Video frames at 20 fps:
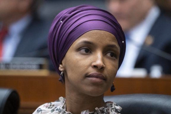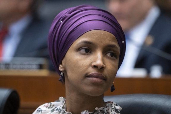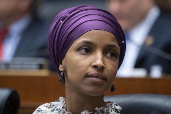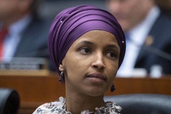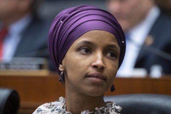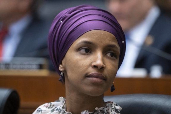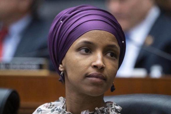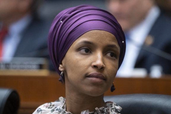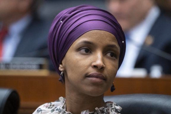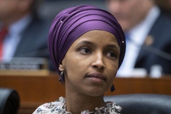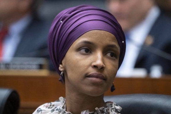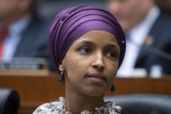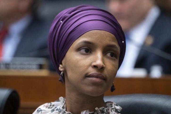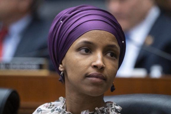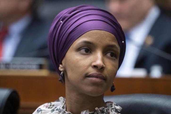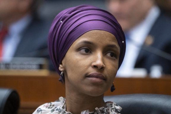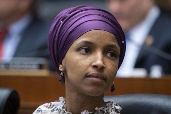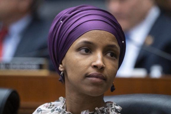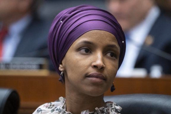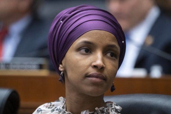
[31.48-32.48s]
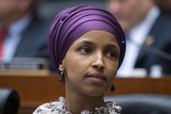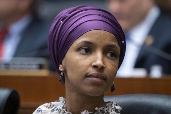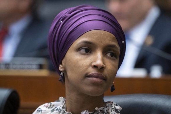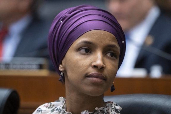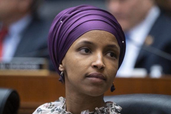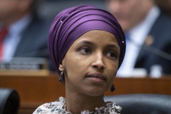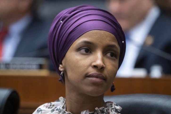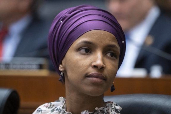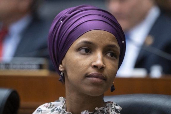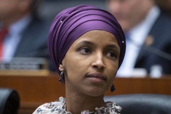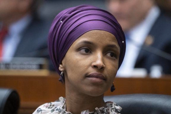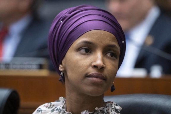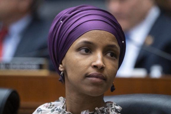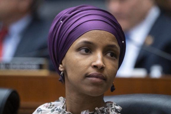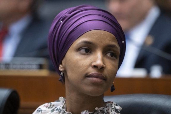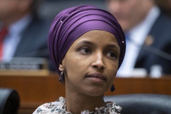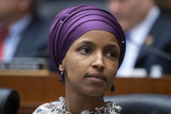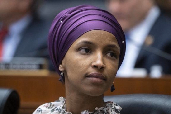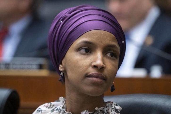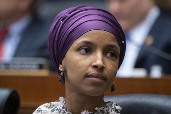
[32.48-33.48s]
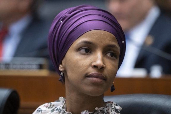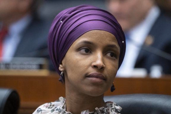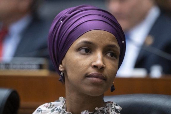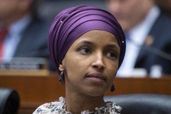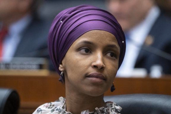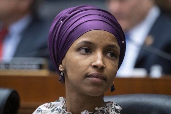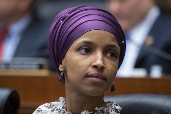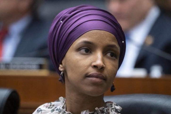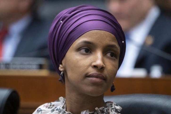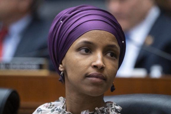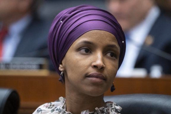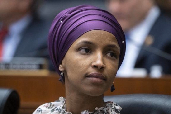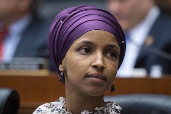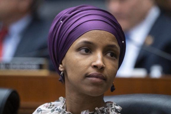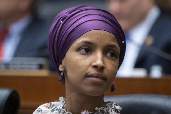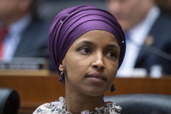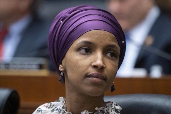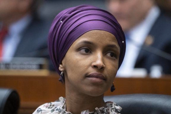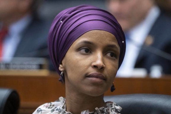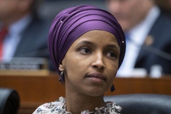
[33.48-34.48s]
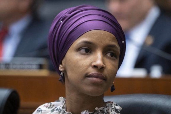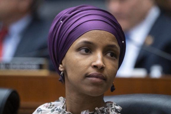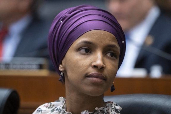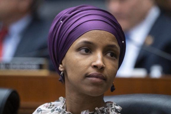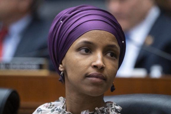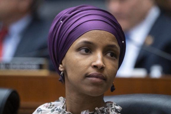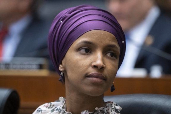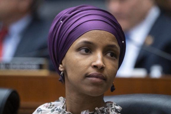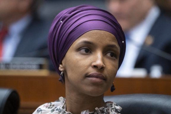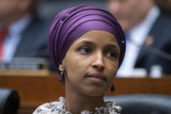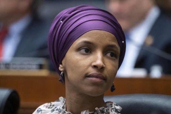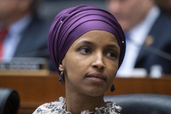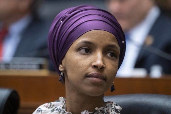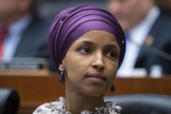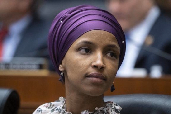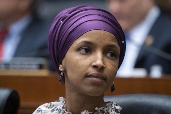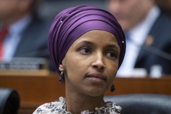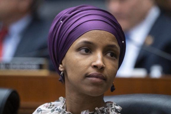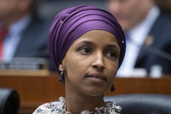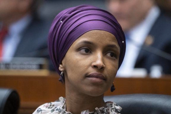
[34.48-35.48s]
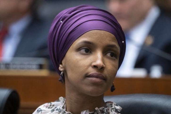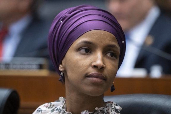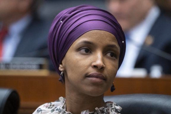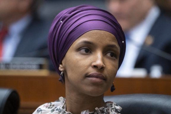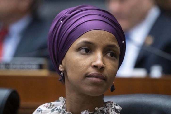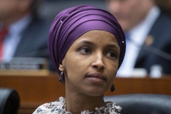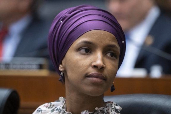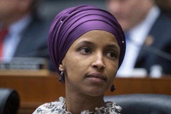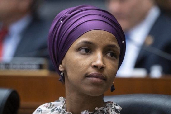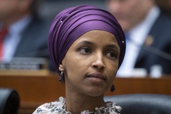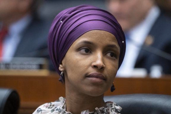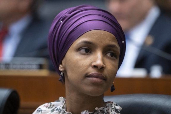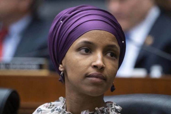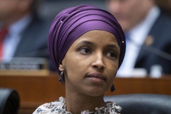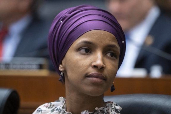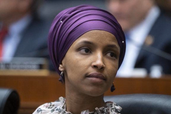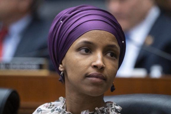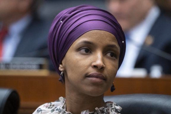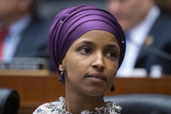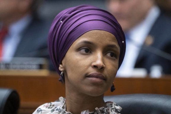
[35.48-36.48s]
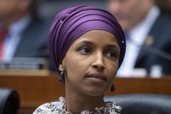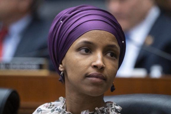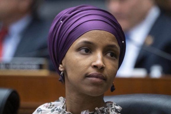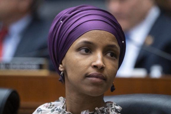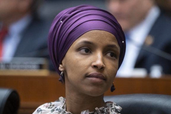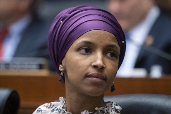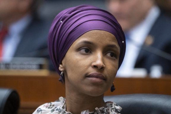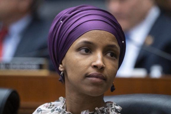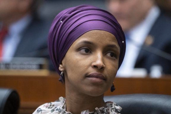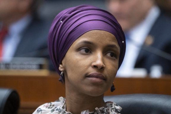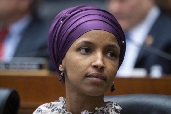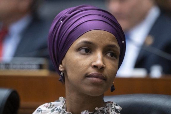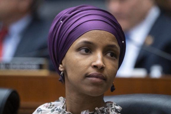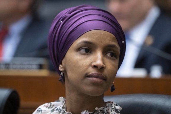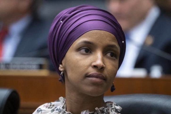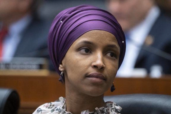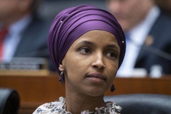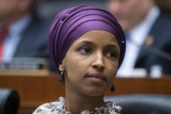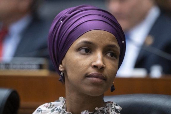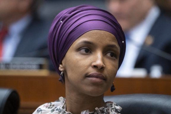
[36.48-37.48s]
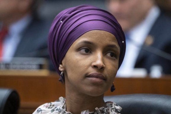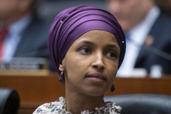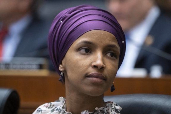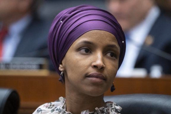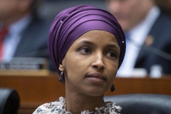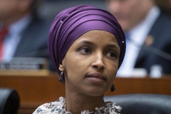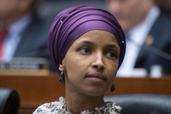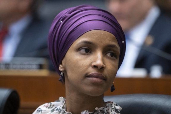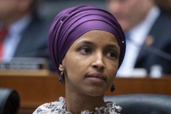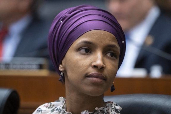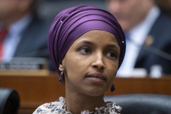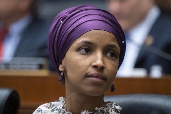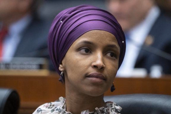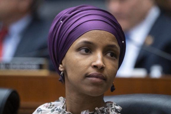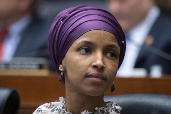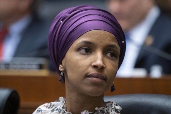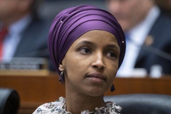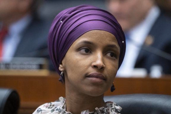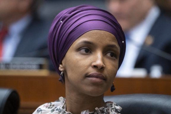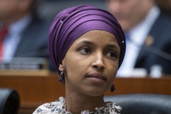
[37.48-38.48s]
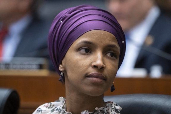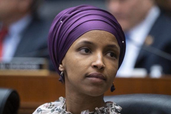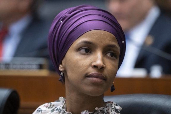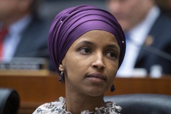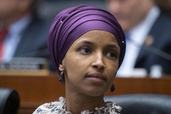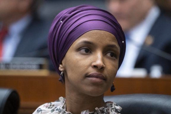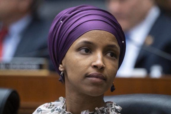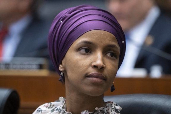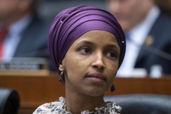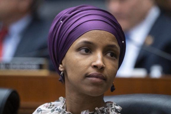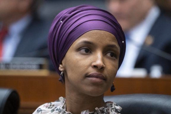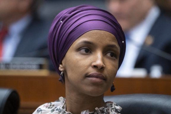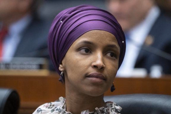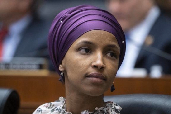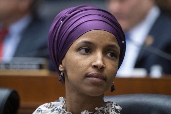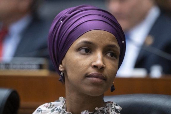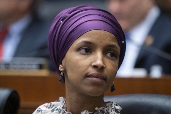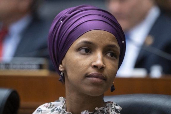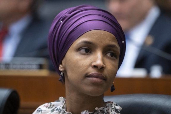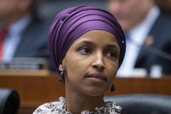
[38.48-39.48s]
(no lip movement)